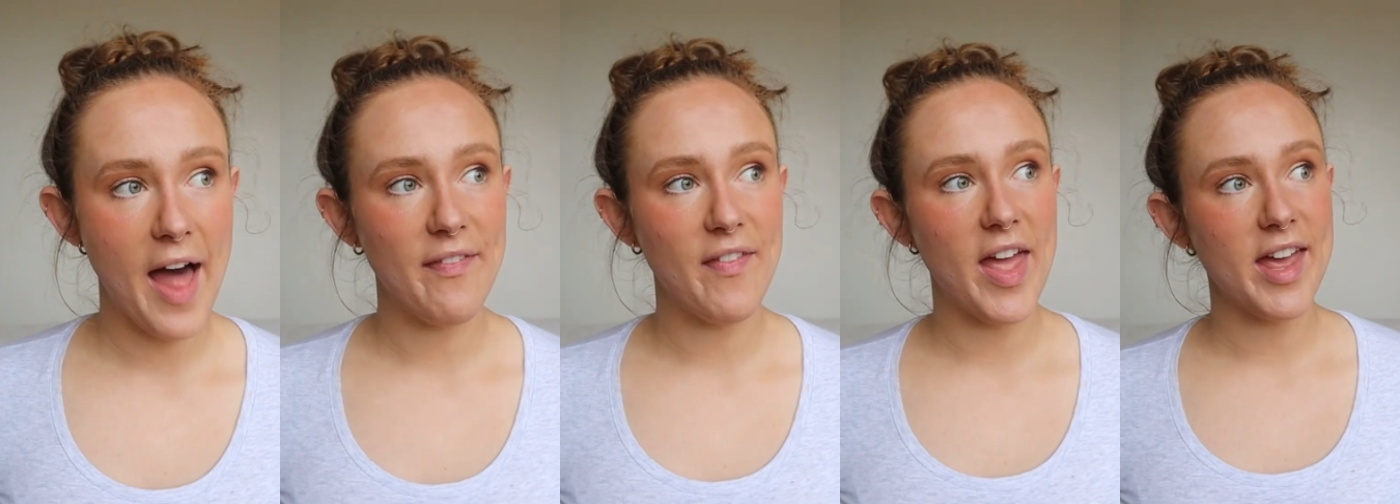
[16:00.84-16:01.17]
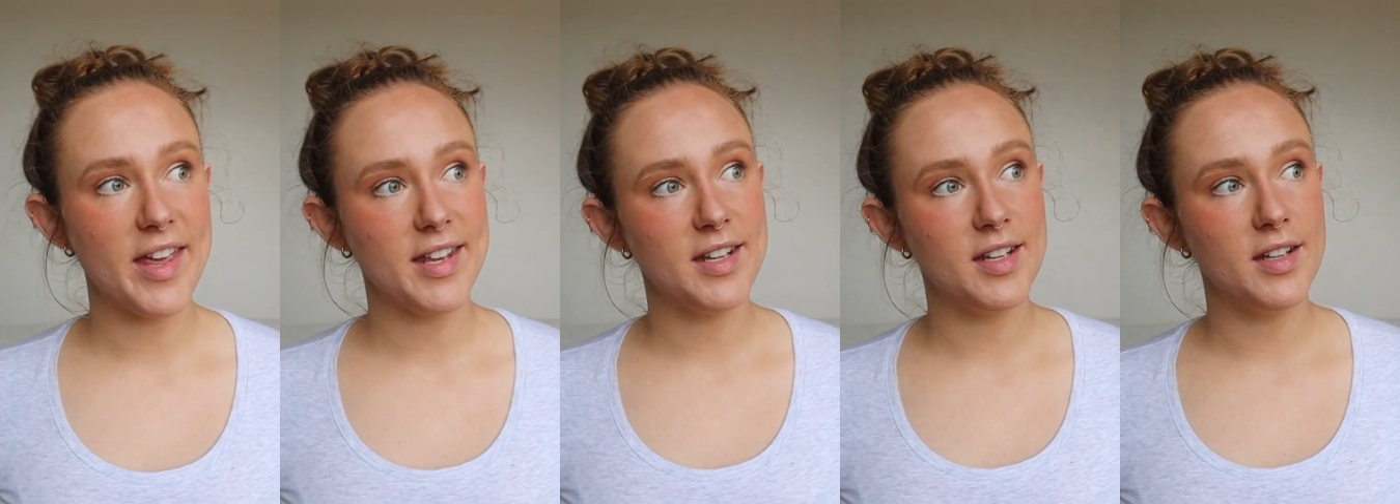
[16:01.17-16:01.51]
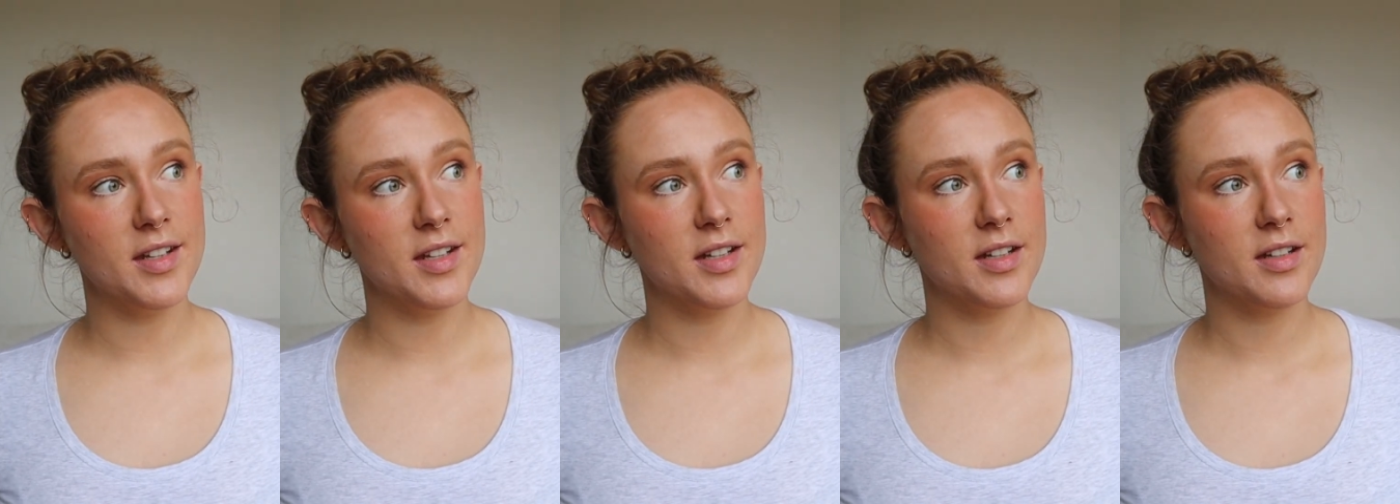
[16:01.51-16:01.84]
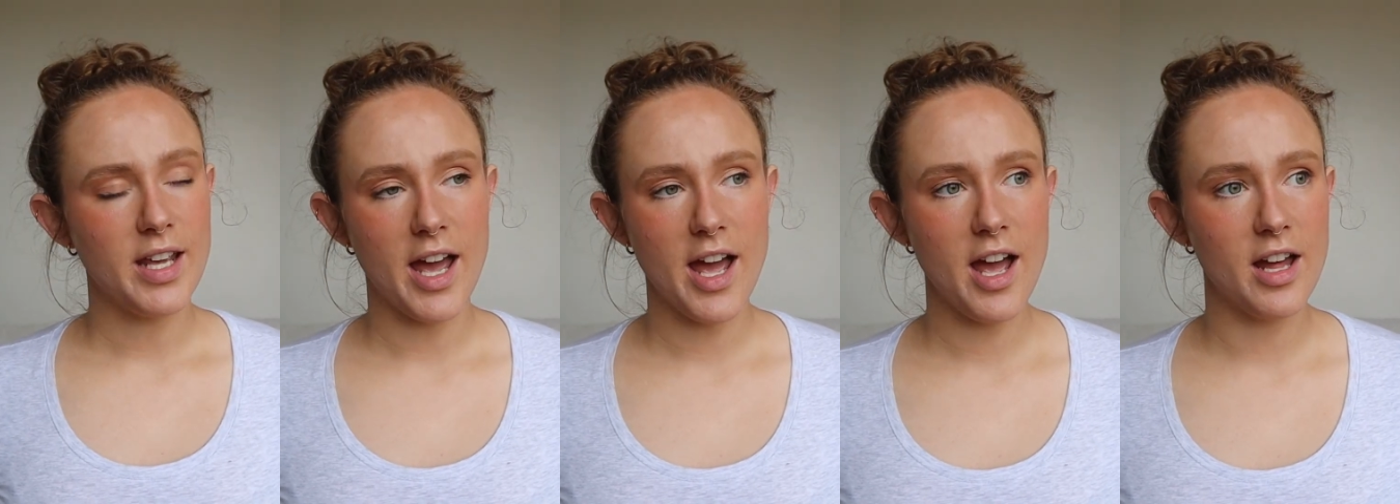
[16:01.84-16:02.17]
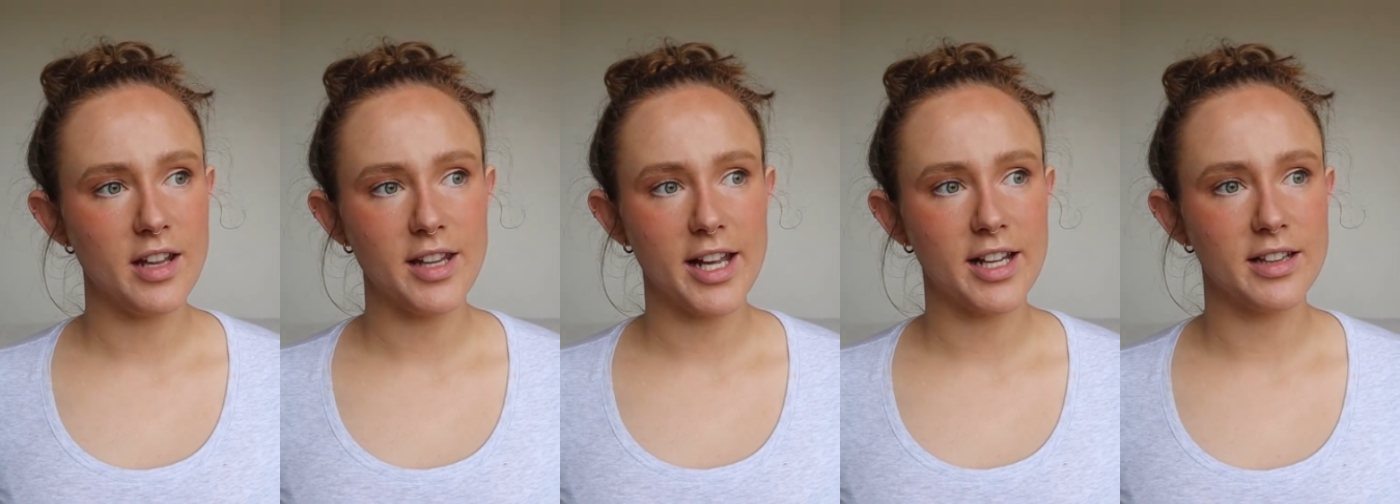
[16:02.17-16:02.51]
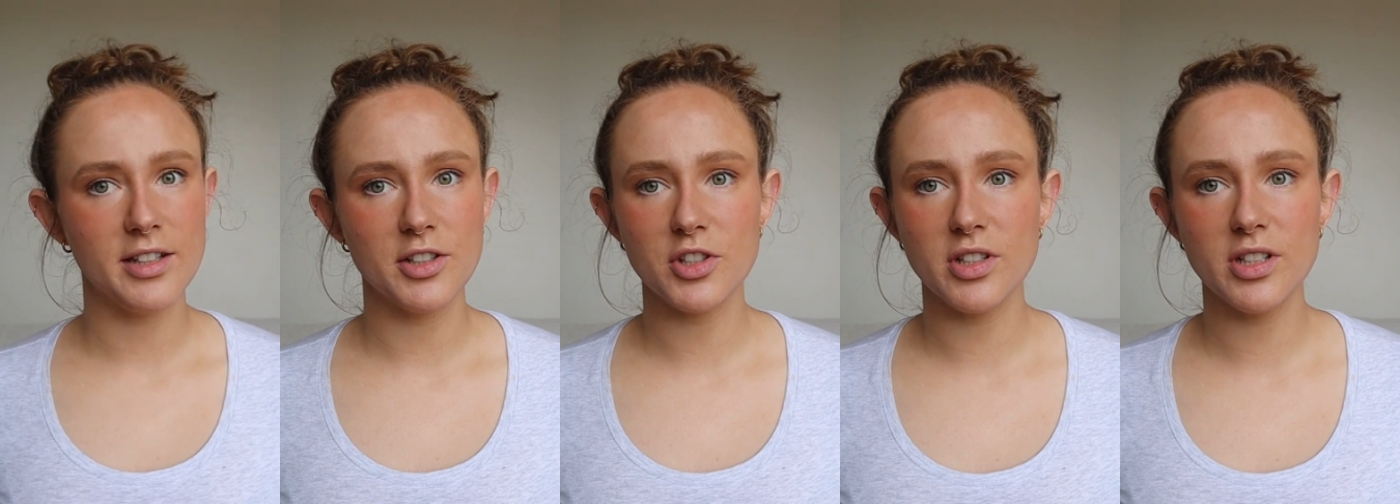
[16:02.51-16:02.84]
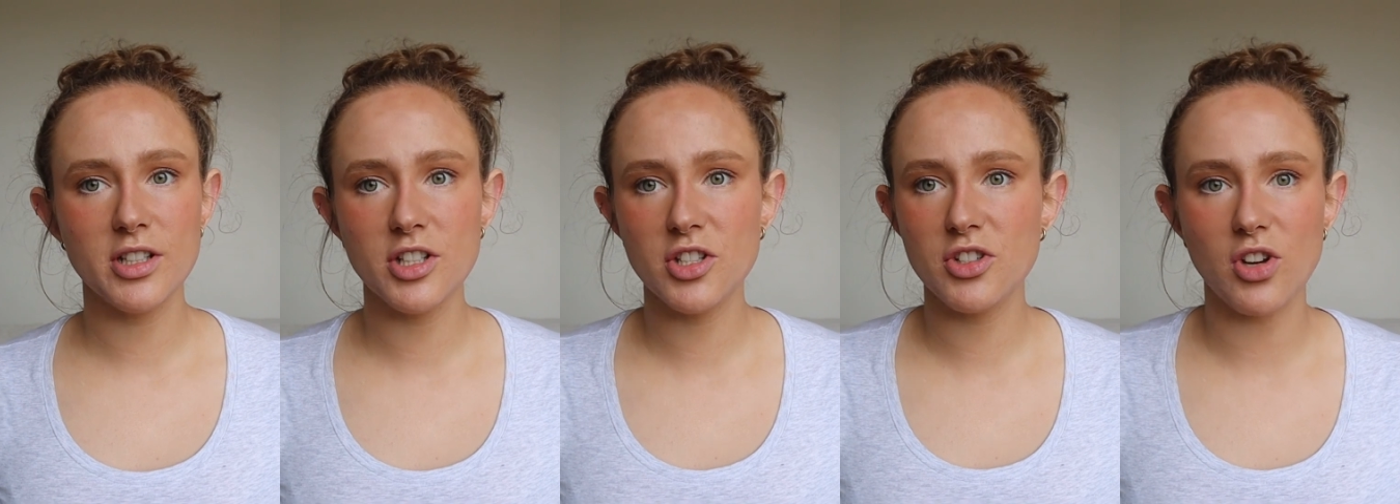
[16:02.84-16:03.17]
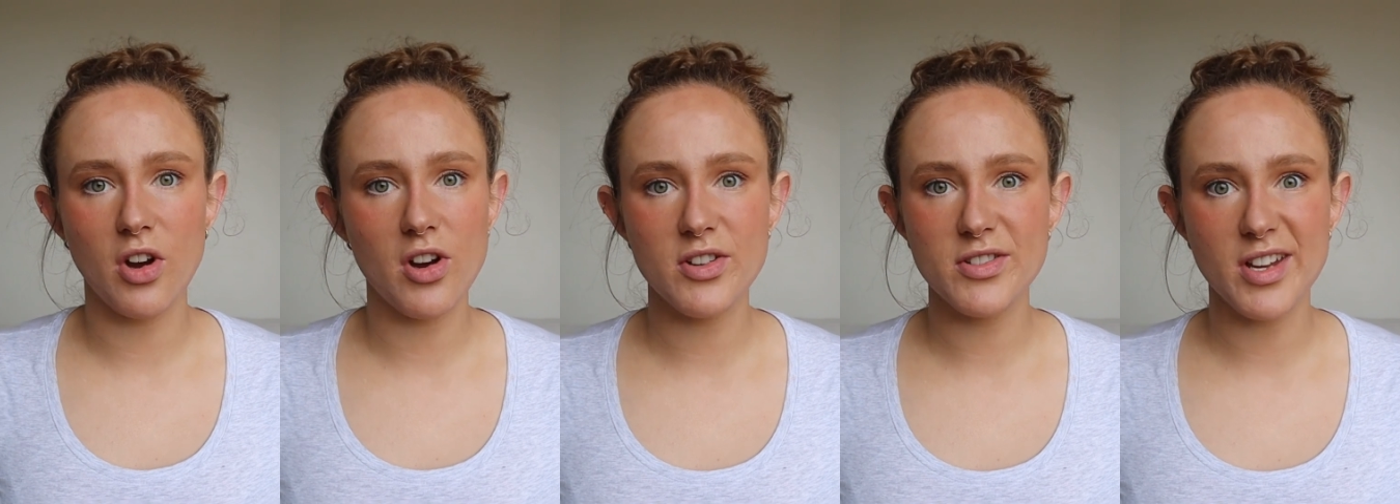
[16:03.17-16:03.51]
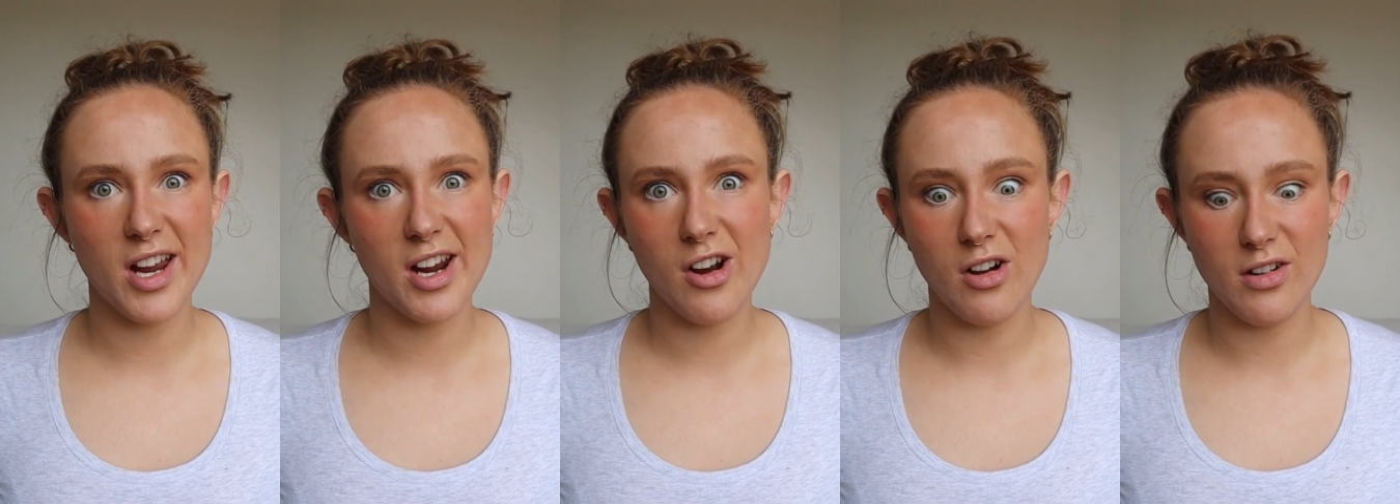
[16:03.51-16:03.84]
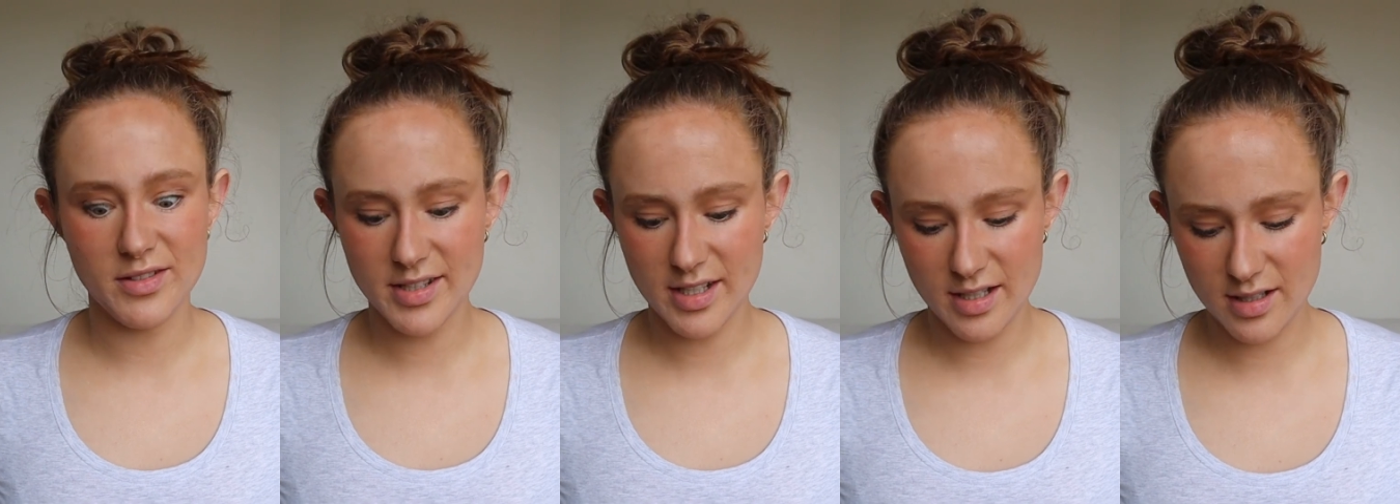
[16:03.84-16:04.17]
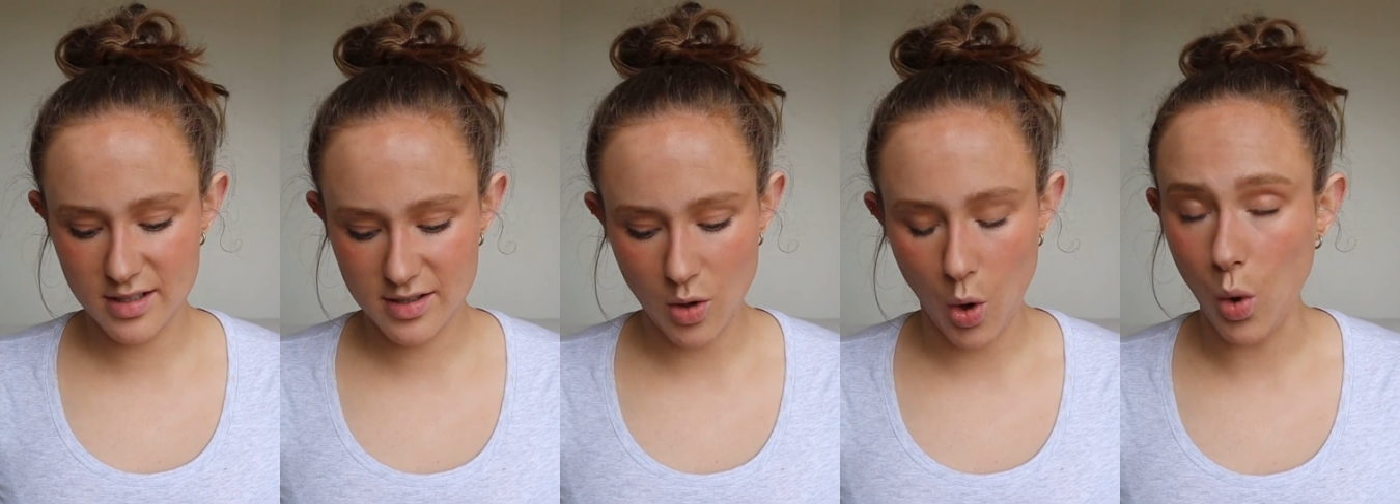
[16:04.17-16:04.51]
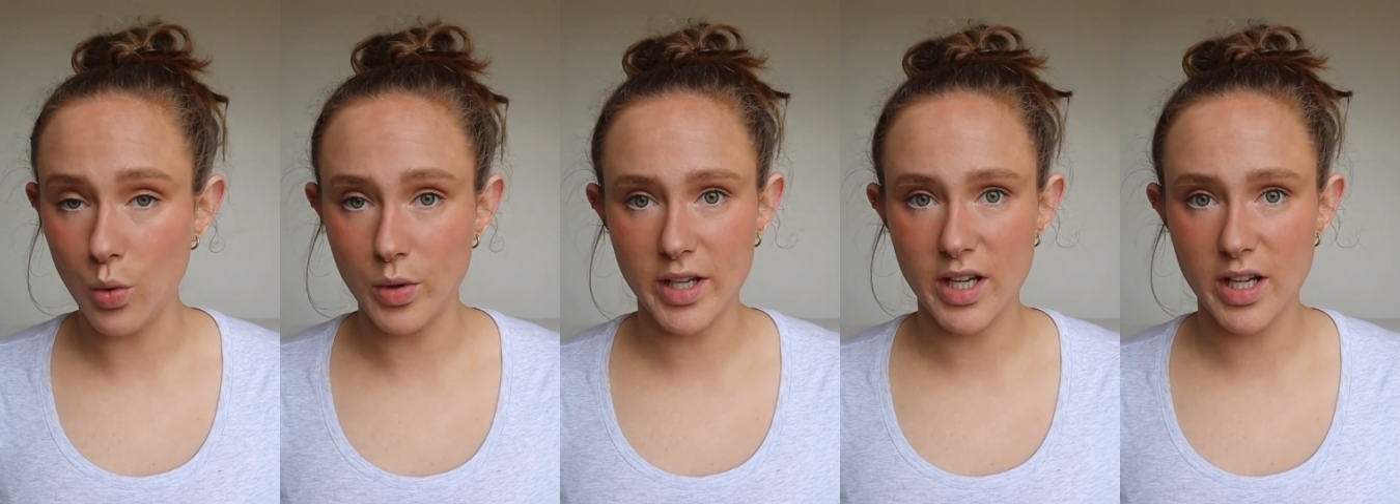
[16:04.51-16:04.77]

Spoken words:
And then, yeah, like literally just shows and concerts all